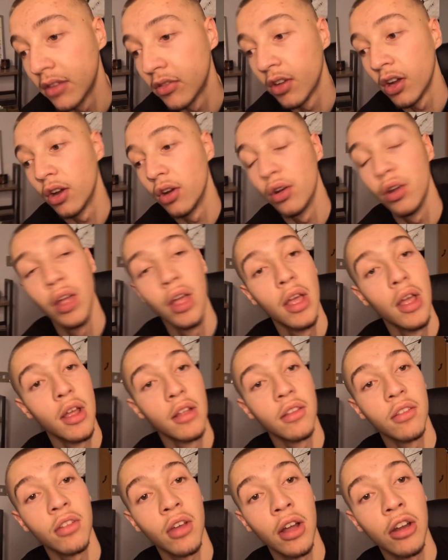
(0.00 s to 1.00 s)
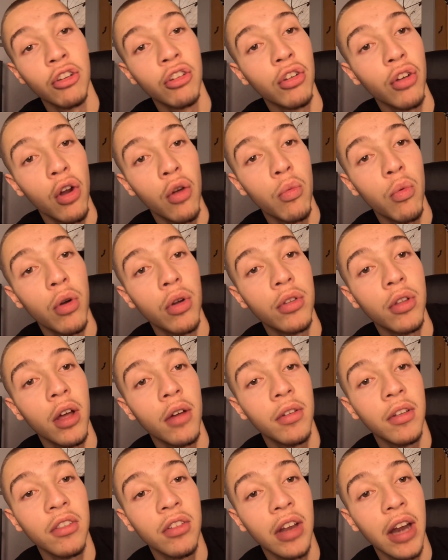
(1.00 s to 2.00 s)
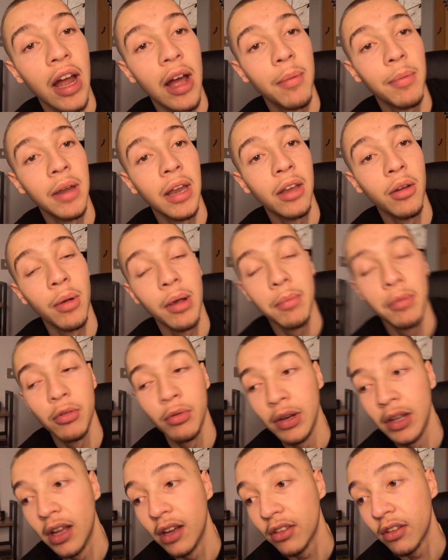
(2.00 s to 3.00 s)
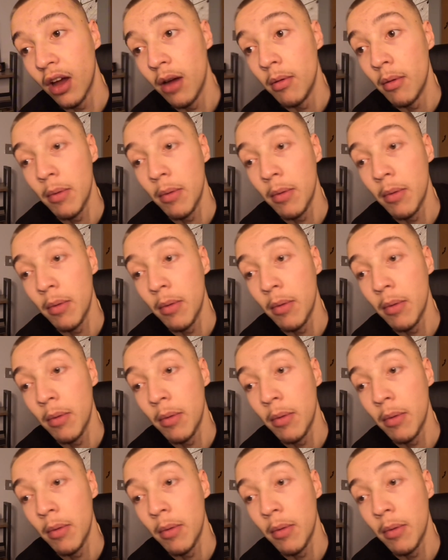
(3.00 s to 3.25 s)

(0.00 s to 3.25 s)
So decided, you know what, nothing's going to happen anyway between that time.